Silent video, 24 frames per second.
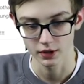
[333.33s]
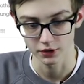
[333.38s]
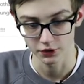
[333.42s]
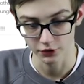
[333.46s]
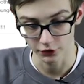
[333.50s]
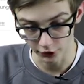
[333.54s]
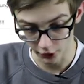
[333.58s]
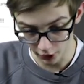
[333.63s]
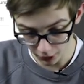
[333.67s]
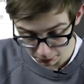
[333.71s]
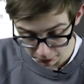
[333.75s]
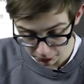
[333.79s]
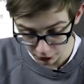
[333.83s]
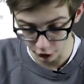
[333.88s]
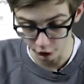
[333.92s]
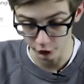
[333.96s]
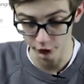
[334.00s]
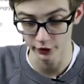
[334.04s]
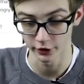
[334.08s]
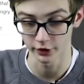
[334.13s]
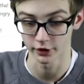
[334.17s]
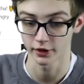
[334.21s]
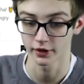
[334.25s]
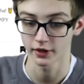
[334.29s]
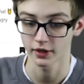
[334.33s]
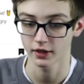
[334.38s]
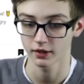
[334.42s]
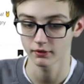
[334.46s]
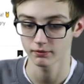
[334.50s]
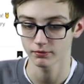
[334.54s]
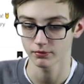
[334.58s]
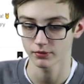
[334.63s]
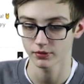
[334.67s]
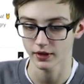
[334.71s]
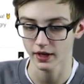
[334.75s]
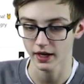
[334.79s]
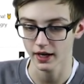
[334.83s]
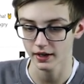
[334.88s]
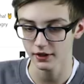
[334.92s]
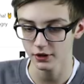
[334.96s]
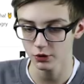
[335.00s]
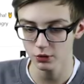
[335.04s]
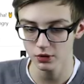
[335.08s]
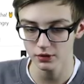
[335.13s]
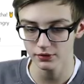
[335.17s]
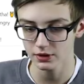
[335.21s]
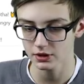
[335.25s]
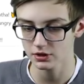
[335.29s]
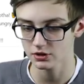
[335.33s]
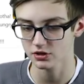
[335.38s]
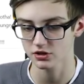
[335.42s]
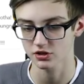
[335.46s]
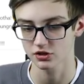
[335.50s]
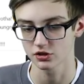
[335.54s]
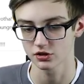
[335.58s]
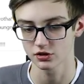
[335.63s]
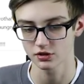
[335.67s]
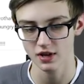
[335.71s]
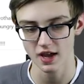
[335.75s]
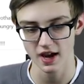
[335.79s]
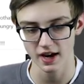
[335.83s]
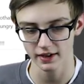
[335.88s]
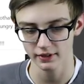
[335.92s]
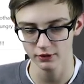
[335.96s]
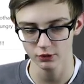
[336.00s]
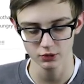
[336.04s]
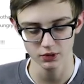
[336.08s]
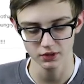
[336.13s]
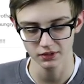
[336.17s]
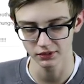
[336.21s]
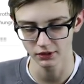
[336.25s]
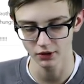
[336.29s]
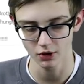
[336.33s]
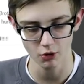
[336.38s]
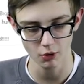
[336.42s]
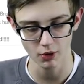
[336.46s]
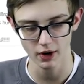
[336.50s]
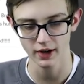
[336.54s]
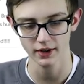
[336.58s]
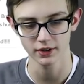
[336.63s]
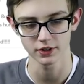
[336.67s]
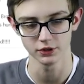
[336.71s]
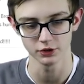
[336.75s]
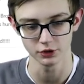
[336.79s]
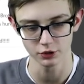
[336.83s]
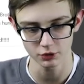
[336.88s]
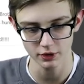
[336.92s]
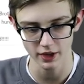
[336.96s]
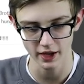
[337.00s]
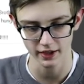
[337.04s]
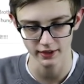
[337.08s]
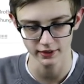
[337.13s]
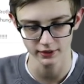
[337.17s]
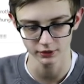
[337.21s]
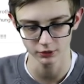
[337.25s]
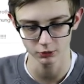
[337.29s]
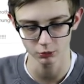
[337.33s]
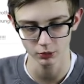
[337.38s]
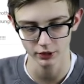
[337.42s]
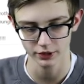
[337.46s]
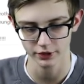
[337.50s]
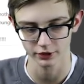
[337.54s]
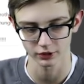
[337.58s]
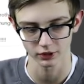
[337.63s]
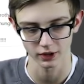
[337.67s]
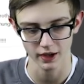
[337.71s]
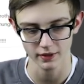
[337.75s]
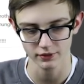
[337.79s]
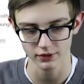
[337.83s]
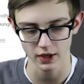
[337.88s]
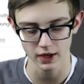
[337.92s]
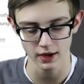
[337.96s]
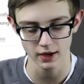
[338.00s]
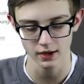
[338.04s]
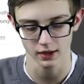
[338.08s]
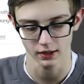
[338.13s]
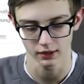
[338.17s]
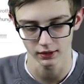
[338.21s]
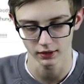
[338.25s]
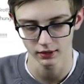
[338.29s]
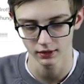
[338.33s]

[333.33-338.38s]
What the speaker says: Dub lunar, how do you even just, I don't even know how you do that with your left hand.